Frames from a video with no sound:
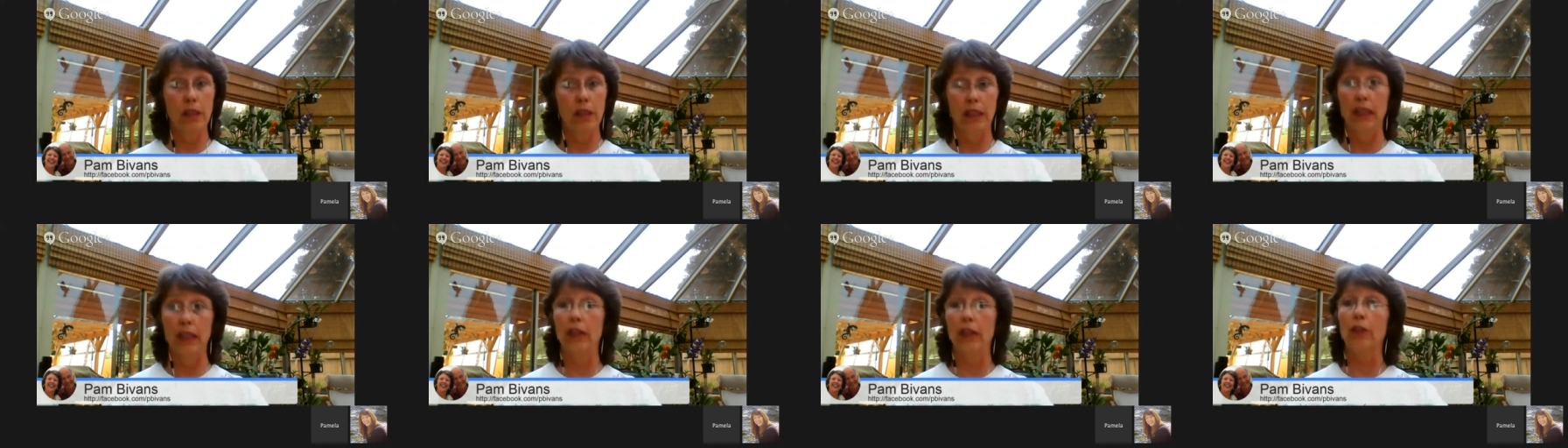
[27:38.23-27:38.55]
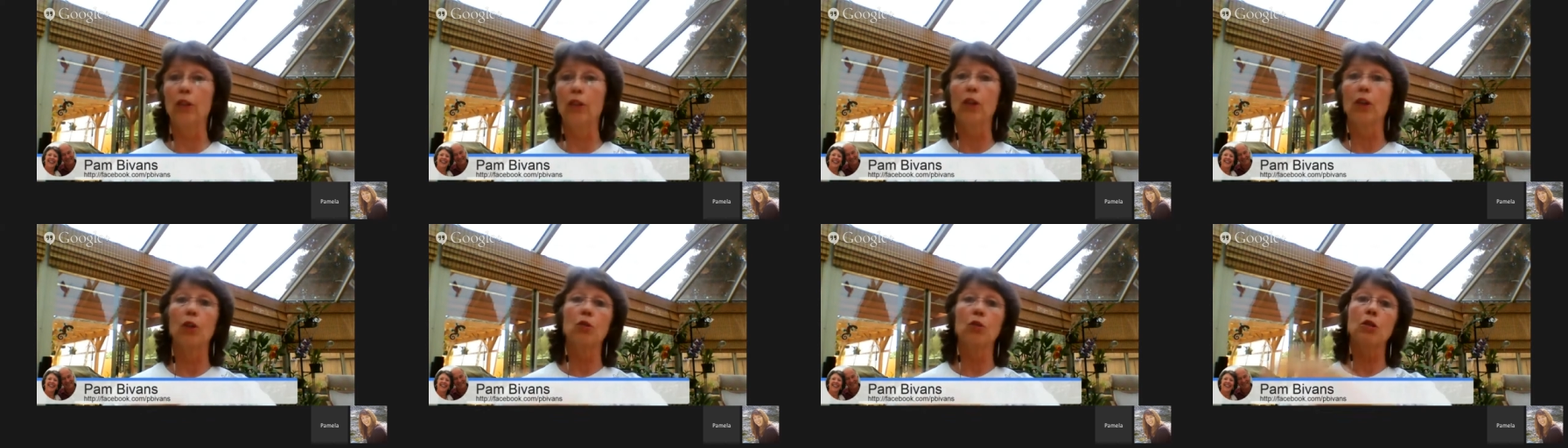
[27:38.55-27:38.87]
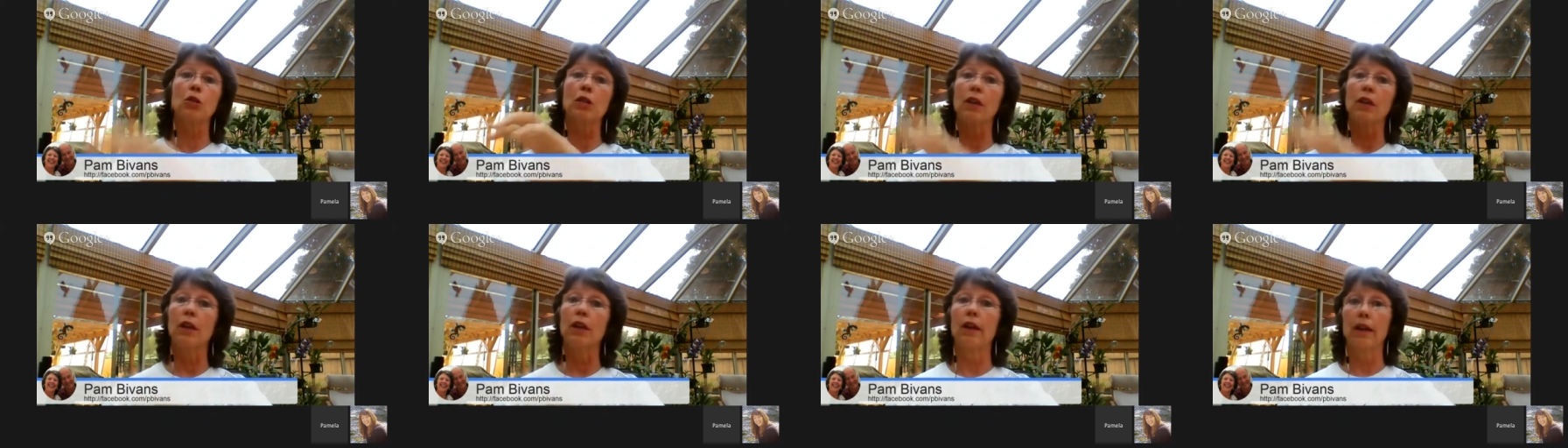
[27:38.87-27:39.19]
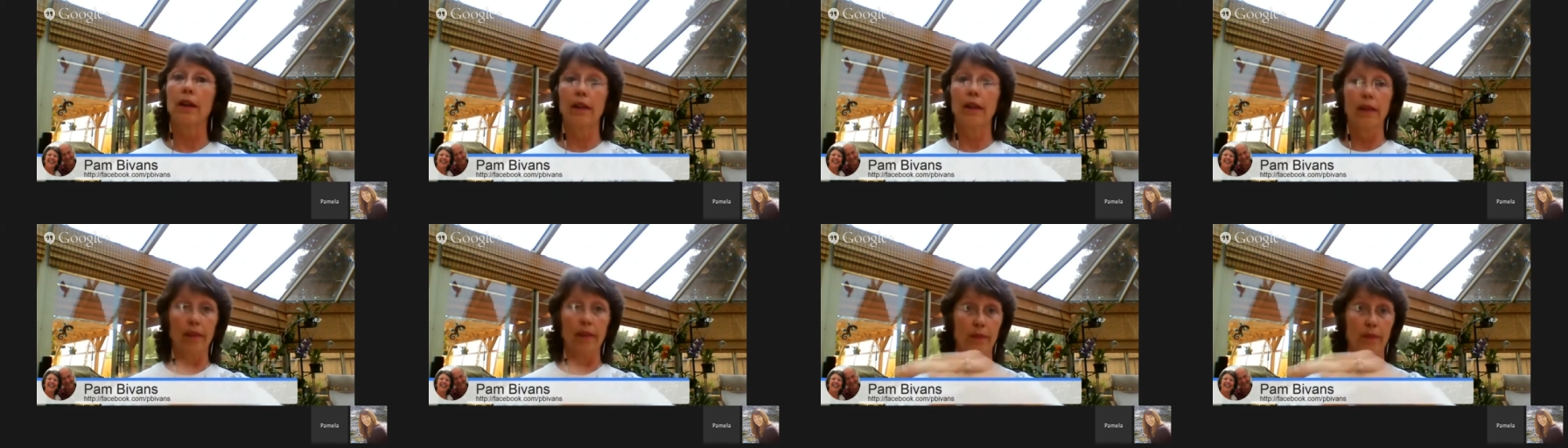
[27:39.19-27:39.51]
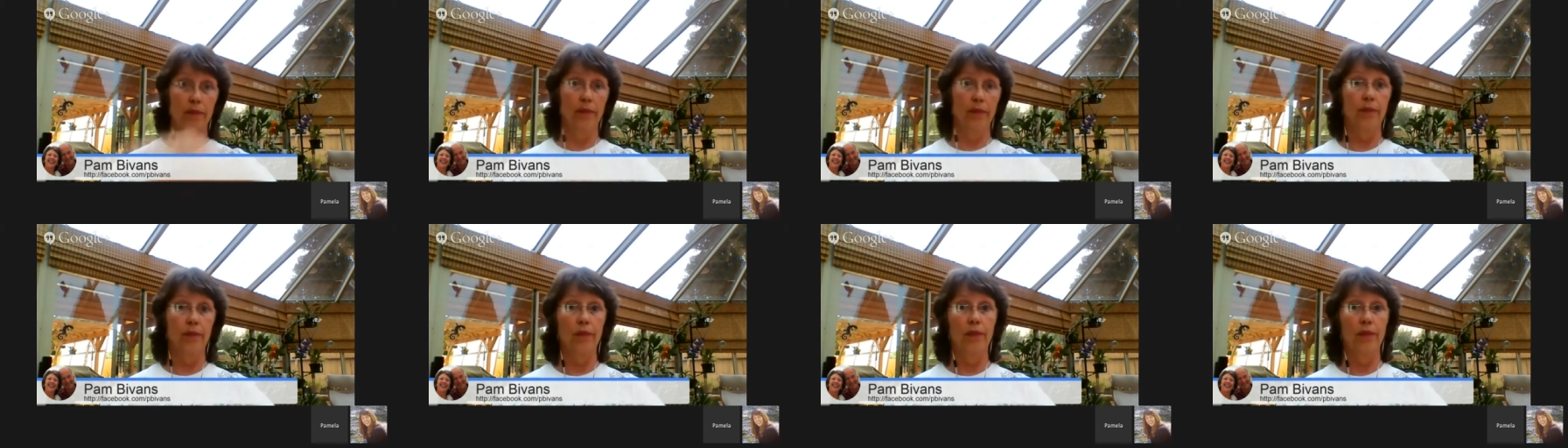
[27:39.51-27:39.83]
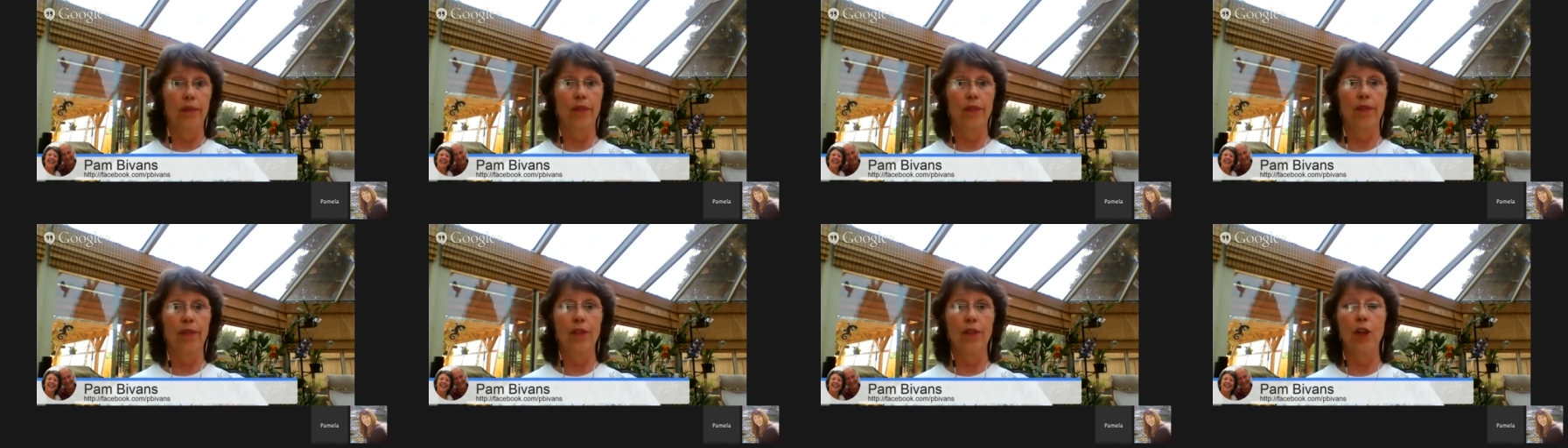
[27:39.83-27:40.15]
You get those
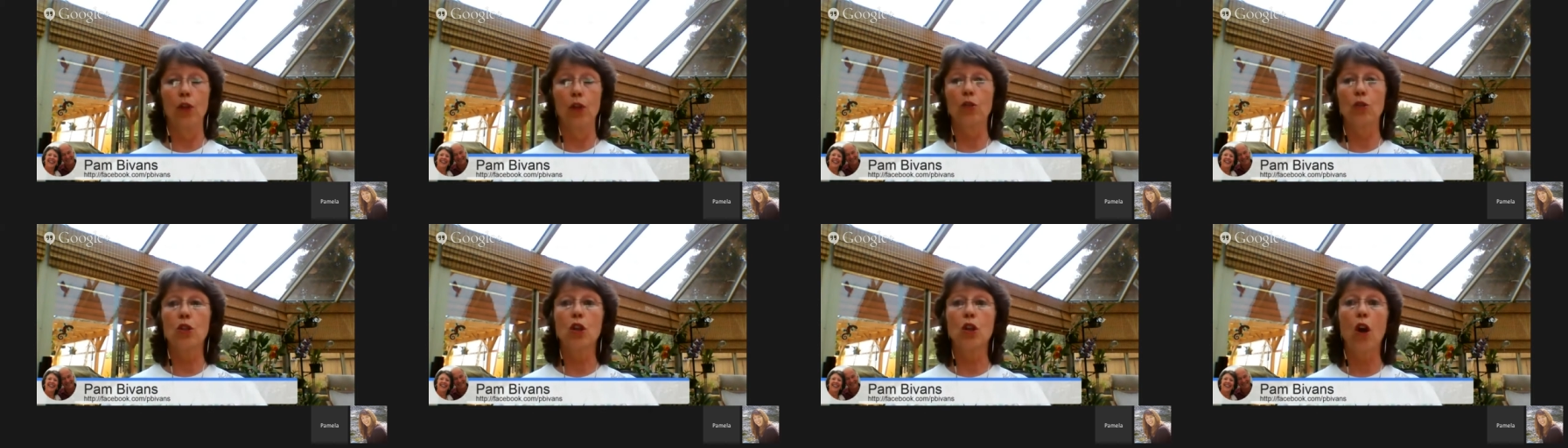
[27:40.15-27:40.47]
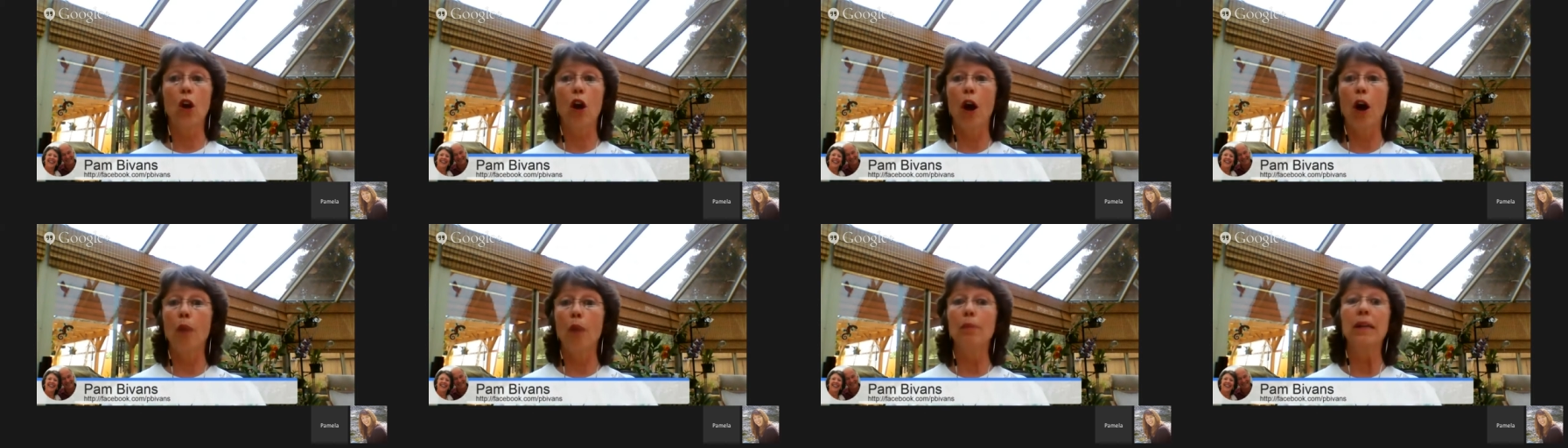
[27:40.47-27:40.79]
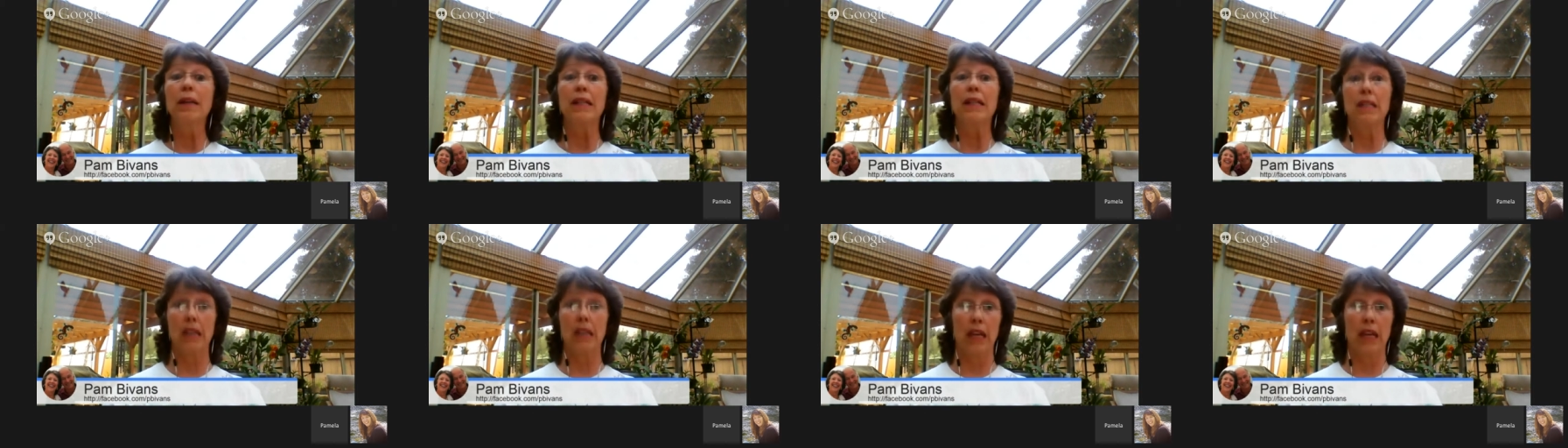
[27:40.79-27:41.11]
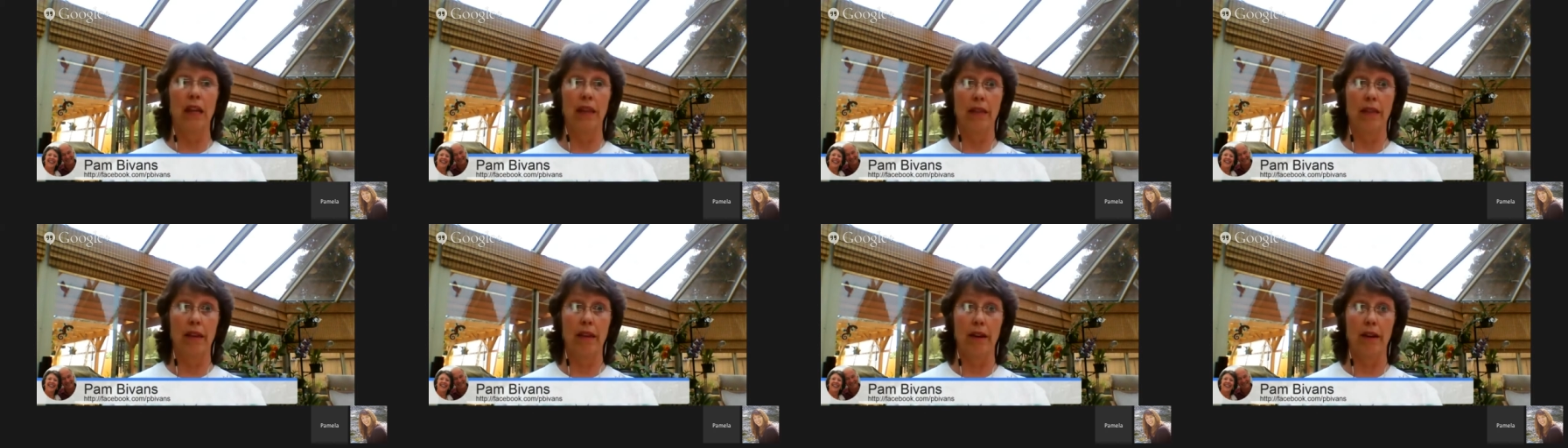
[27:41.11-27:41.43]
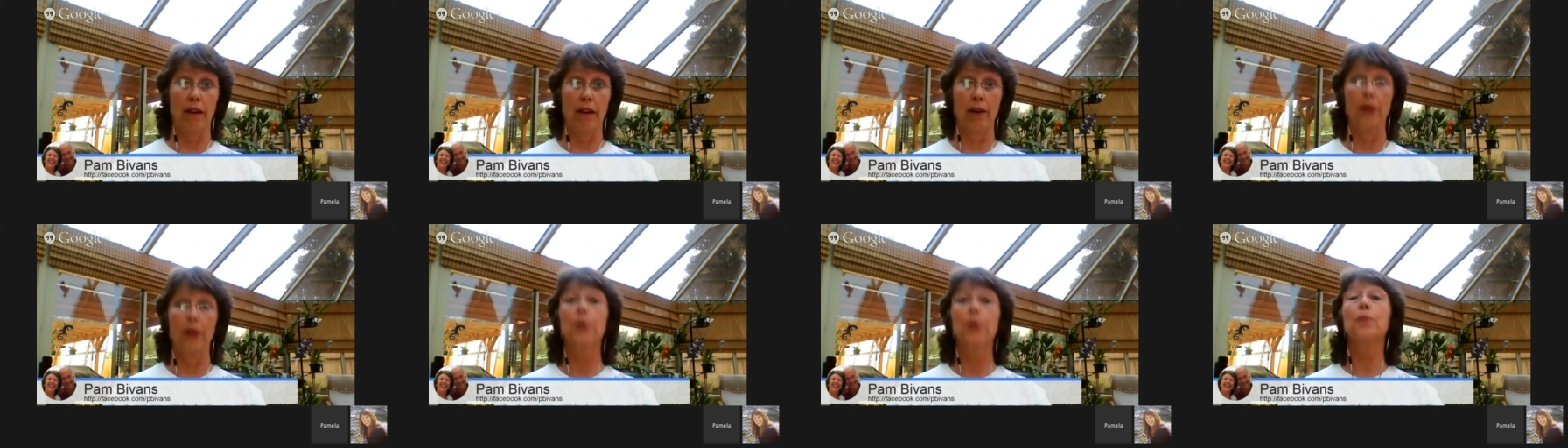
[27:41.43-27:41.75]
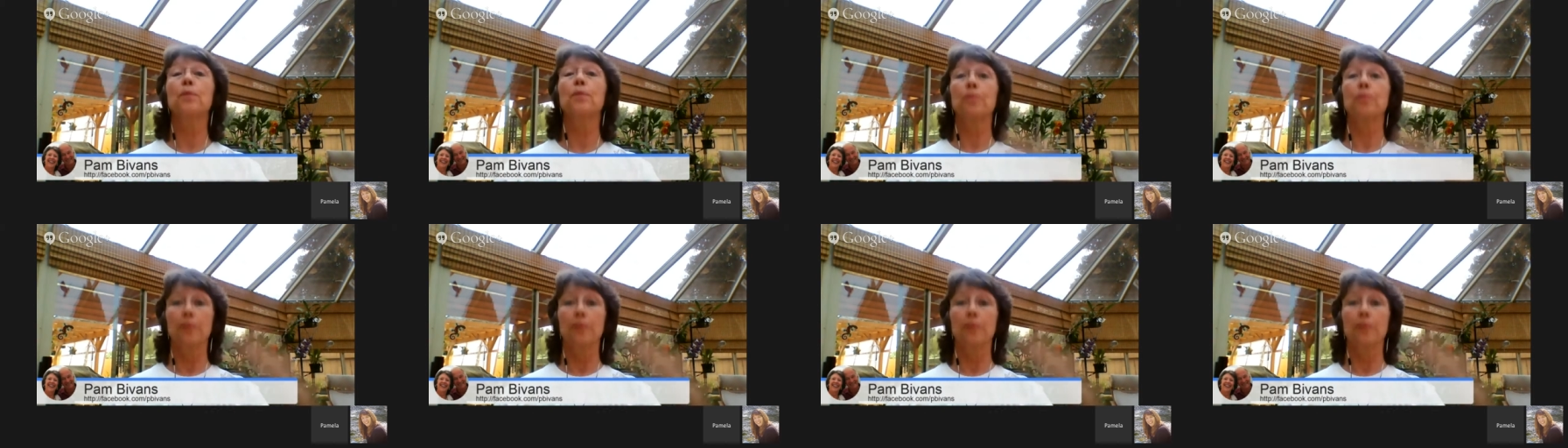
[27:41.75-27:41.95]
those comments in there.